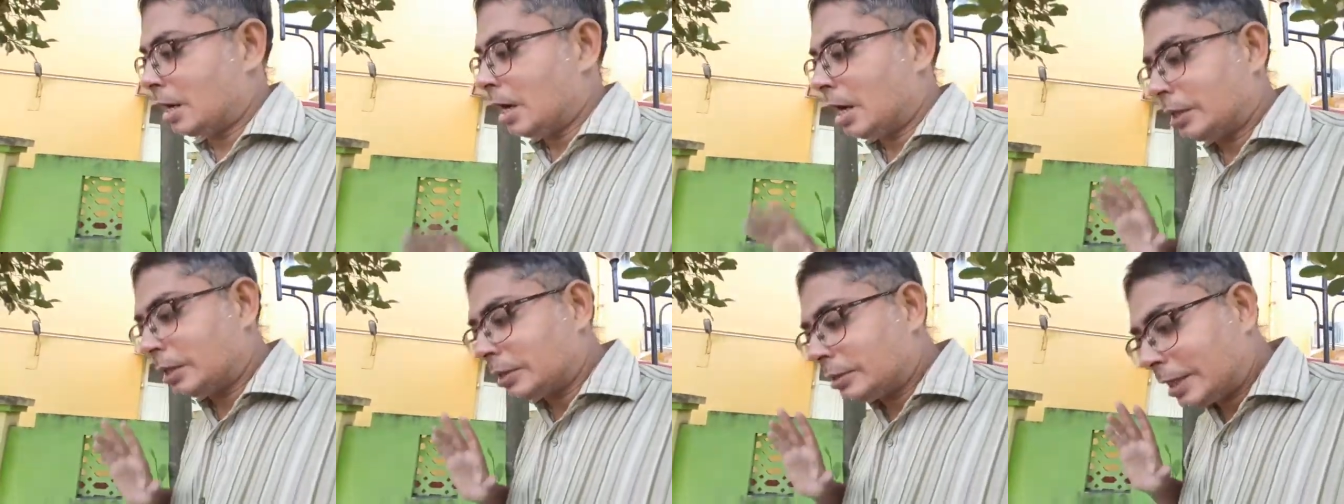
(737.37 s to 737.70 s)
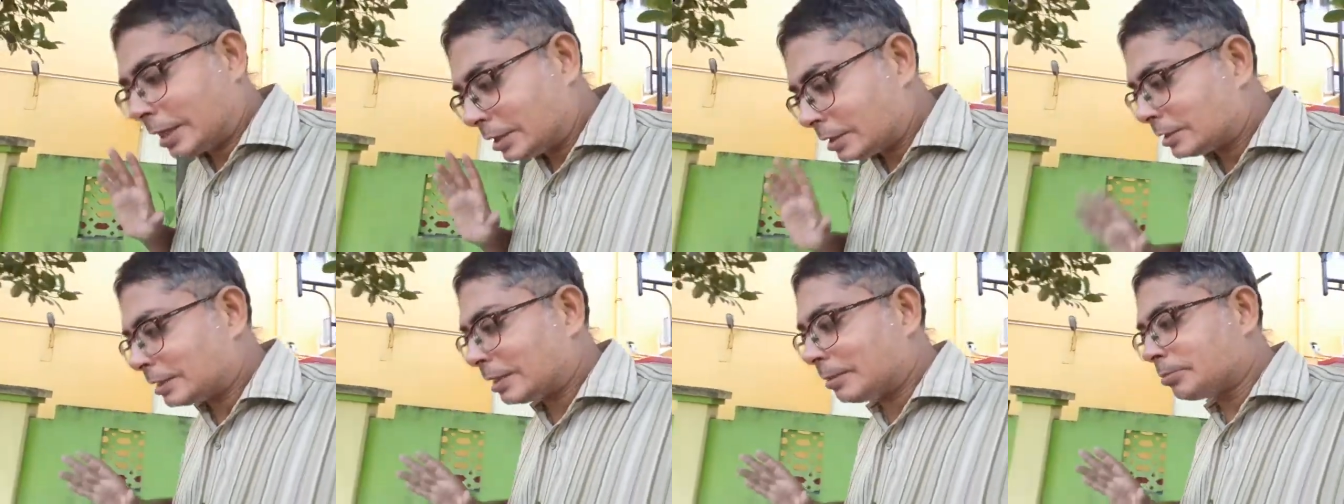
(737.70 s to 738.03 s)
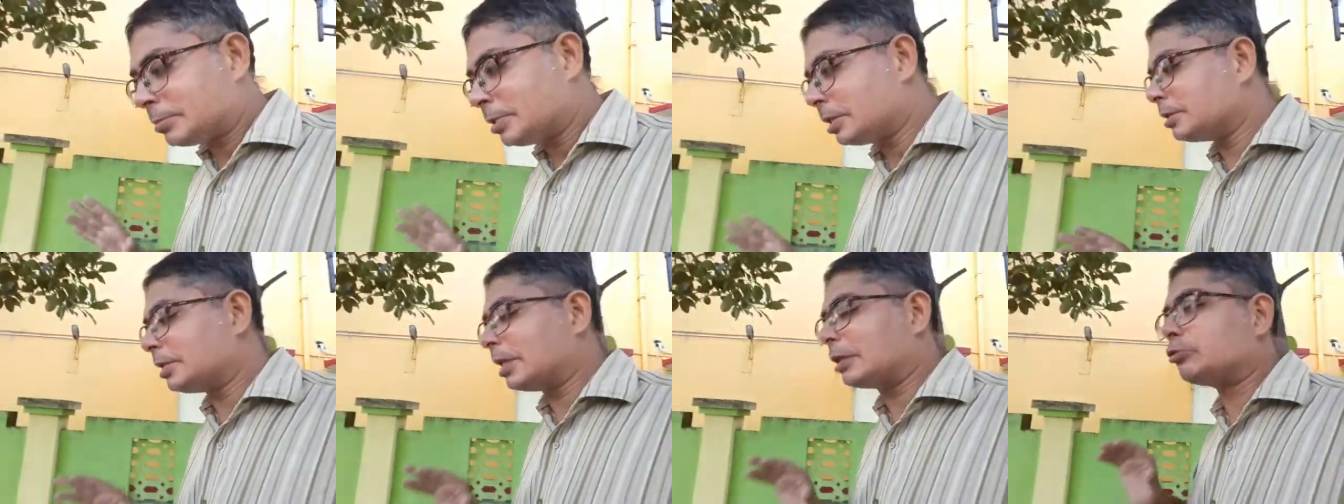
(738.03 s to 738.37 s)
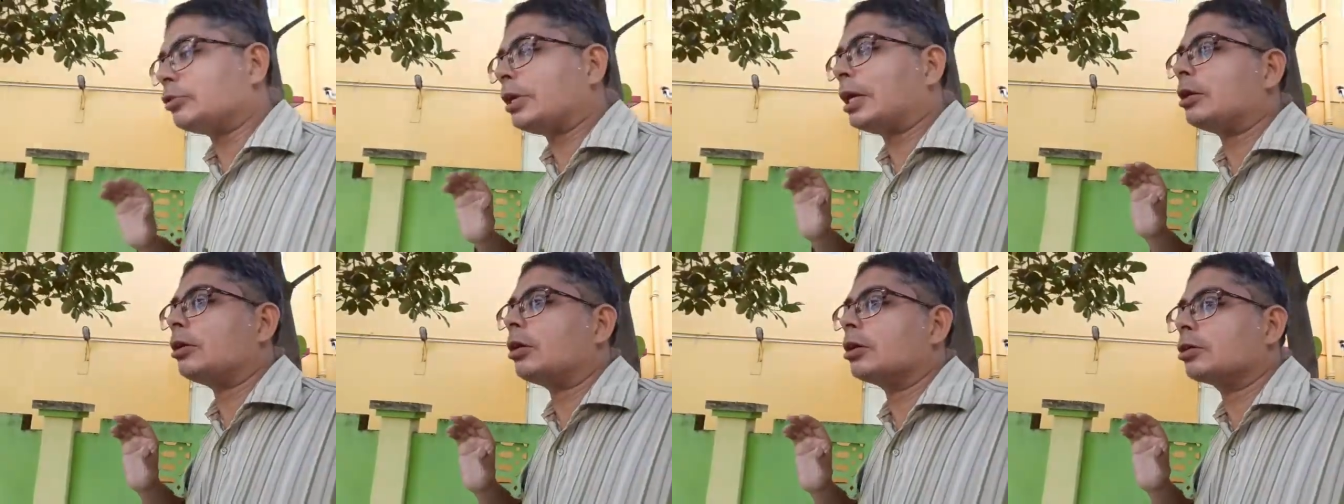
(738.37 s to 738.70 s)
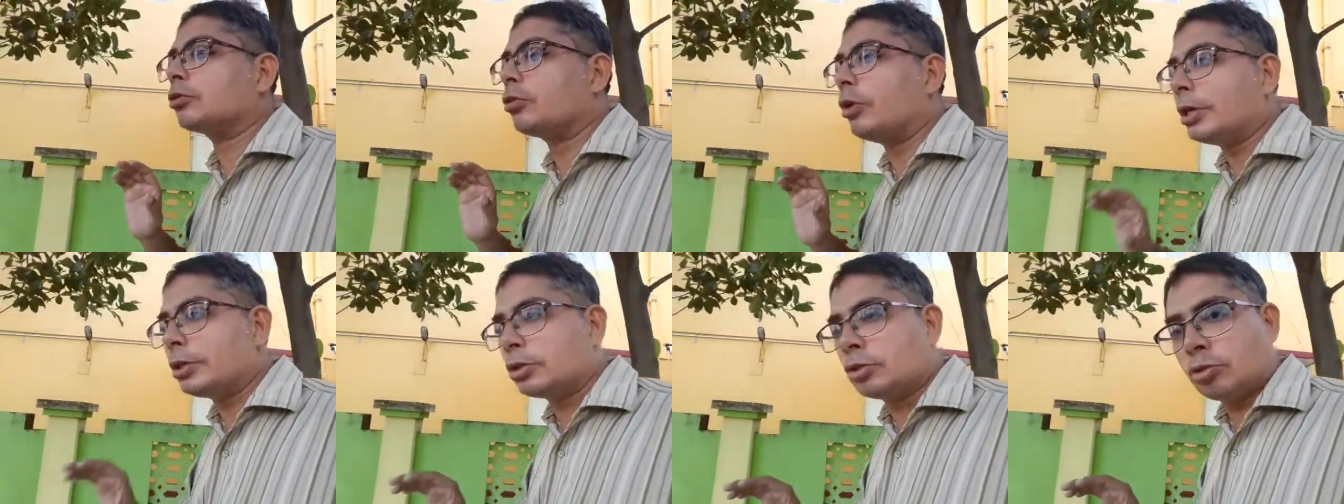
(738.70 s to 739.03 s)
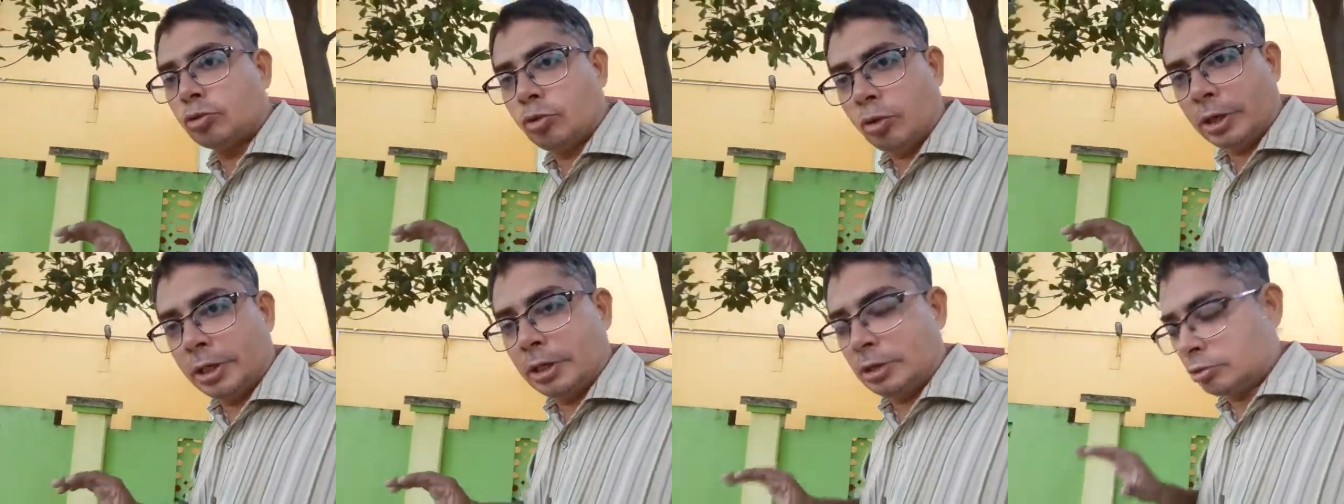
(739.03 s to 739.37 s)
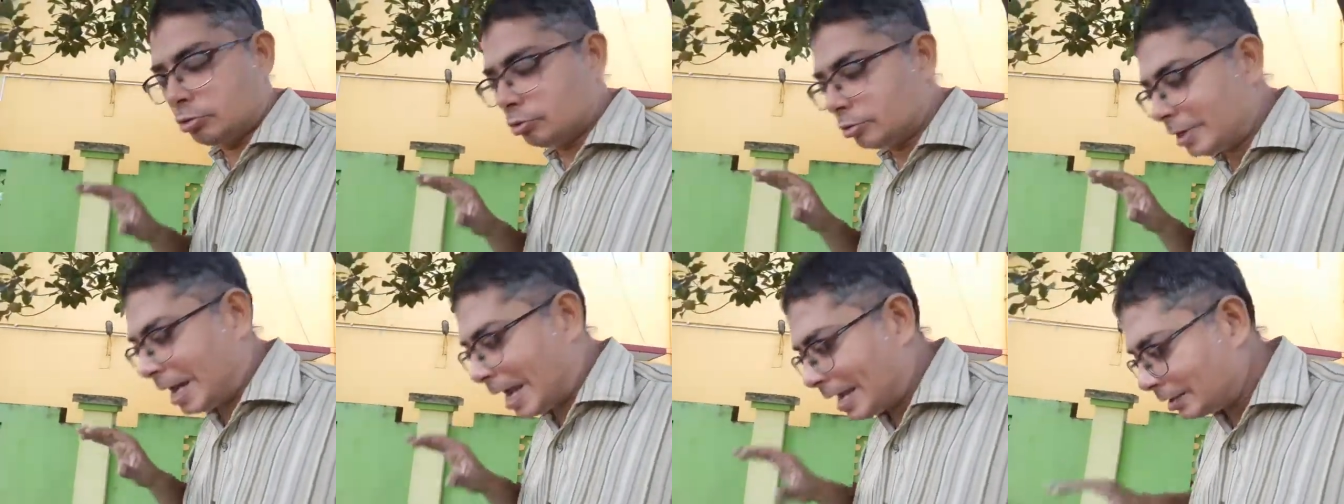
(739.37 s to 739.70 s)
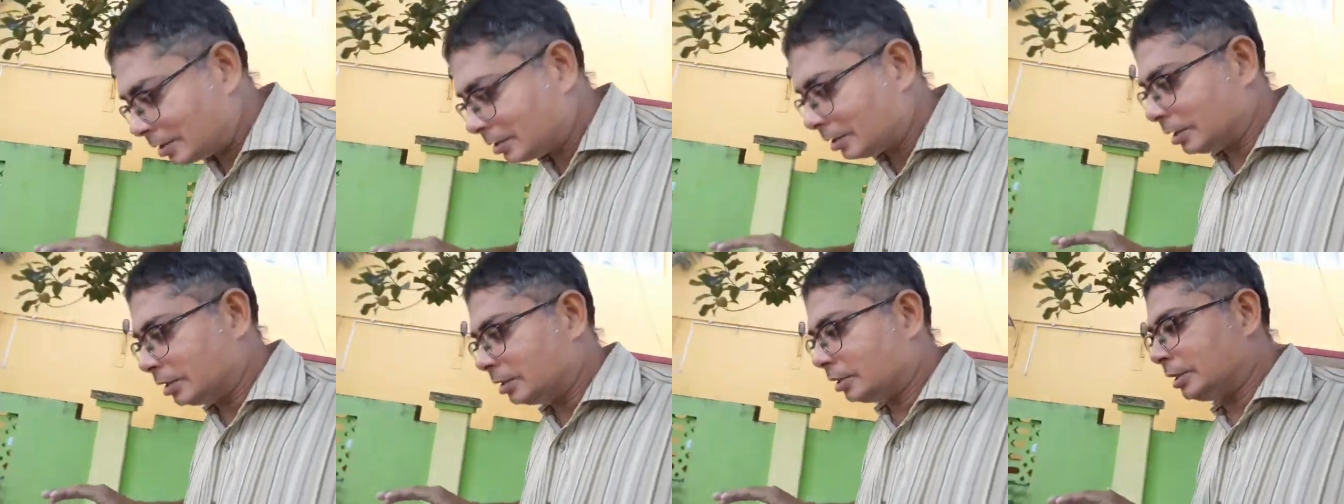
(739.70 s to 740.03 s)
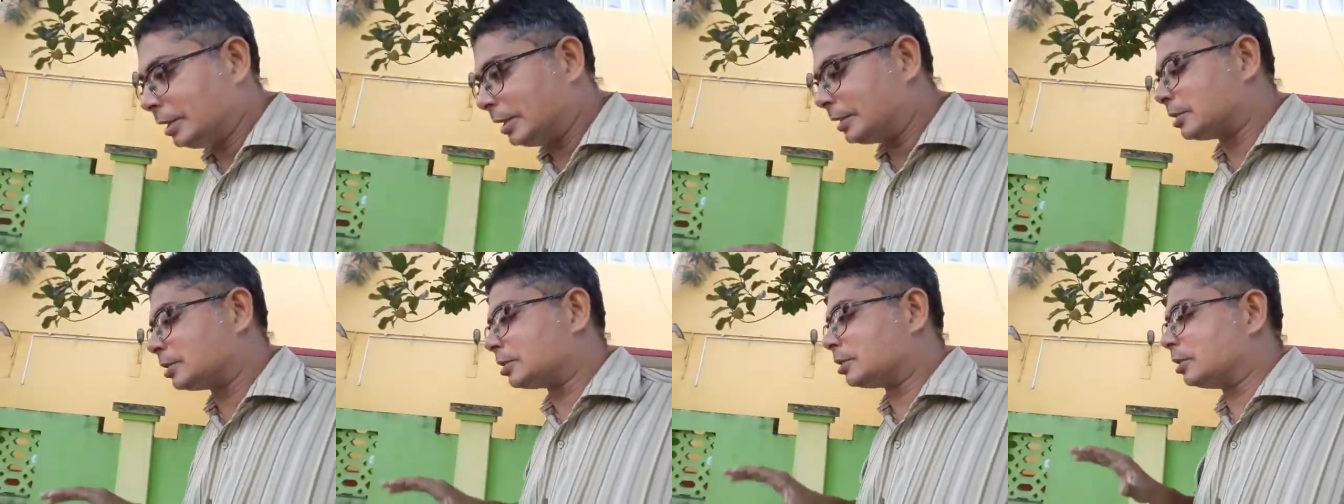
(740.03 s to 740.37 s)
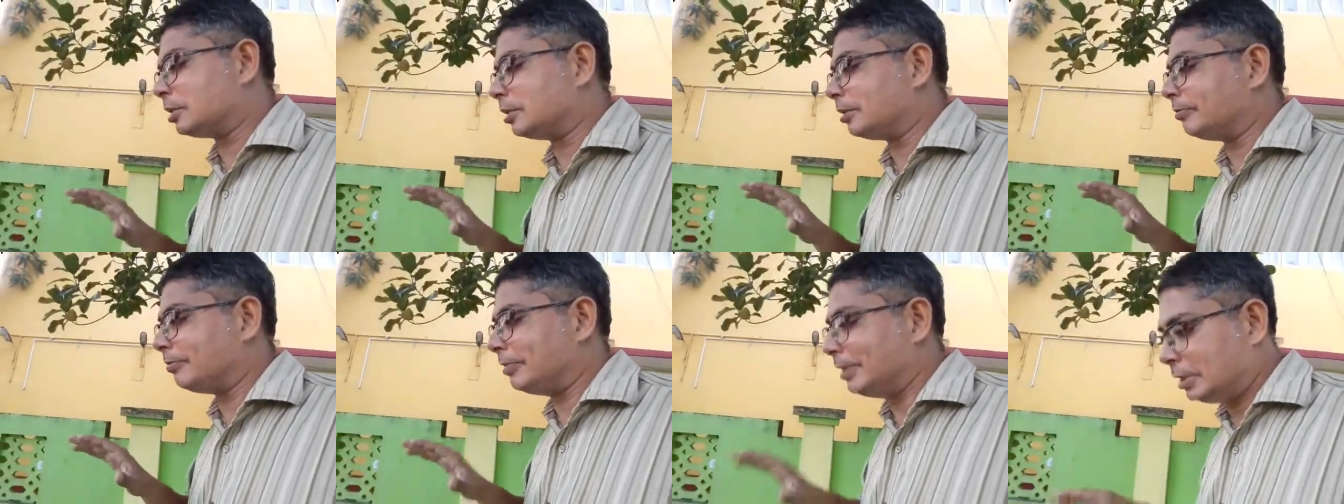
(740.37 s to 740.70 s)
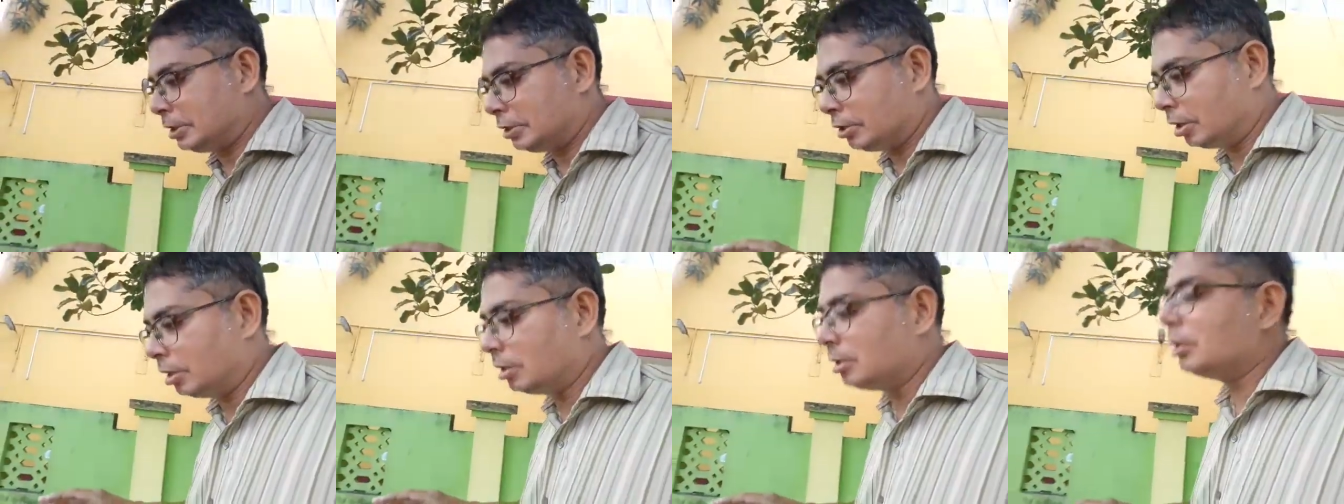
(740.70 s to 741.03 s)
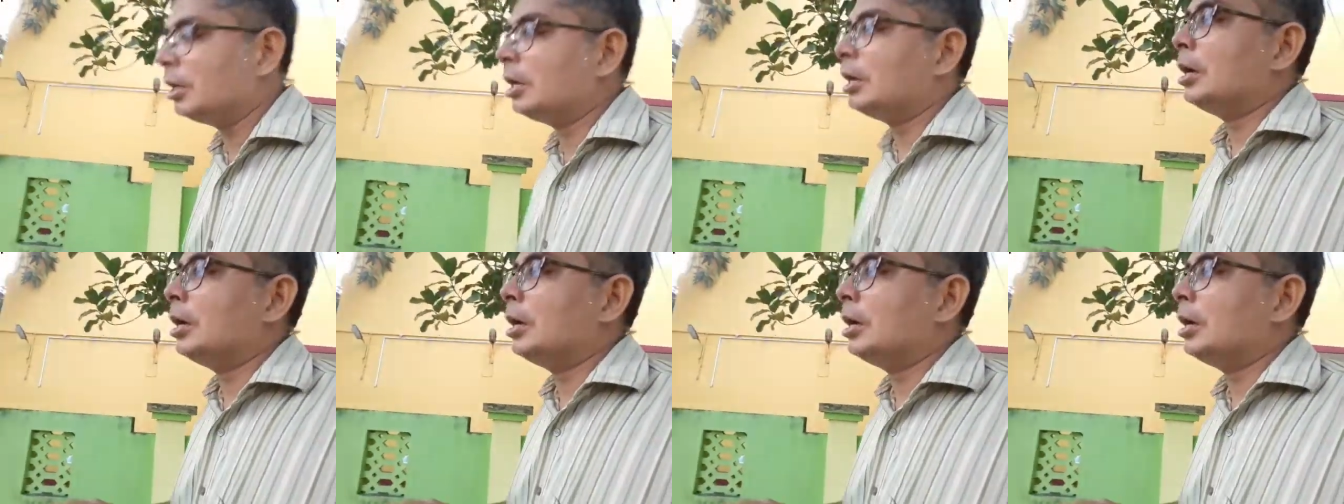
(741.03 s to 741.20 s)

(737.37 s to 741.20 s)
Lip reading: That is something that we are not going to go into right in this video,